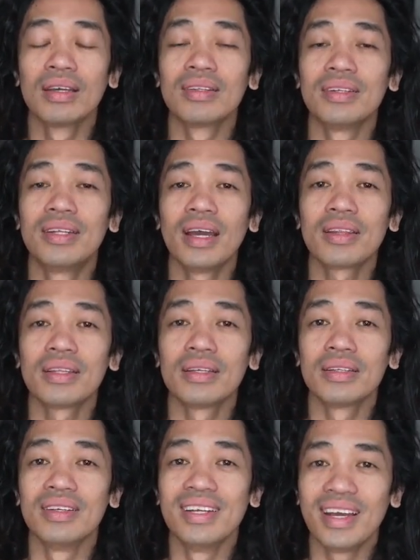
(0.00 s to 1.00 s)
The
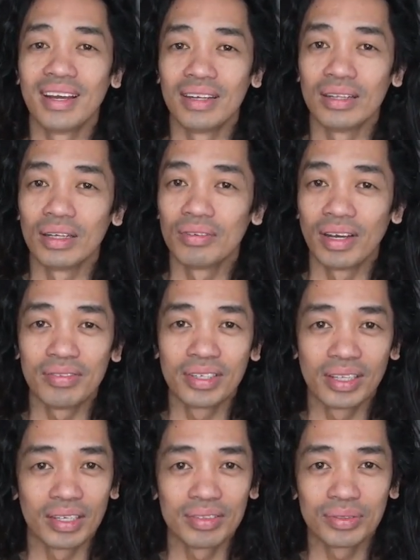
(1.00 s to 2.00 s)
death knell of every
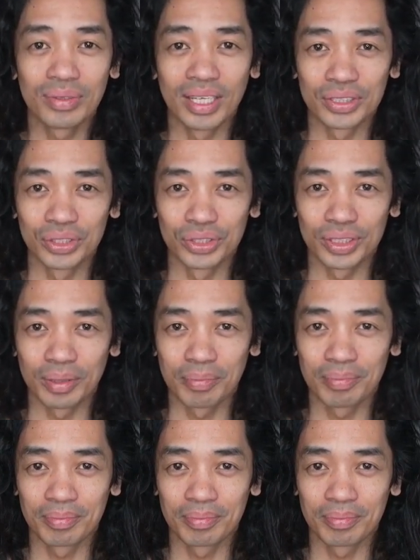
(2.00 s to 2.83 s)
loving relationship